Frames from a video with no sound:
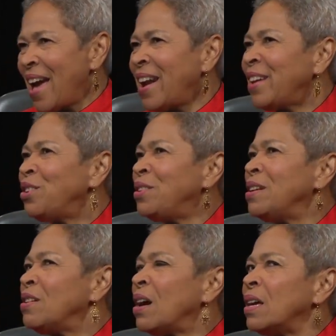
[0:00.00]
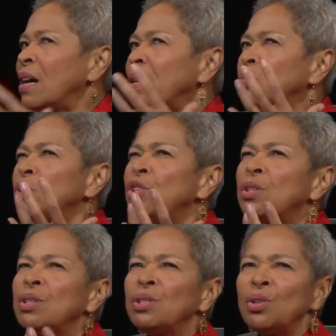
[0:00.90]
And I could, it was
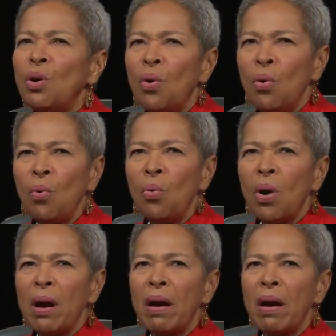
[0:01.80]
so,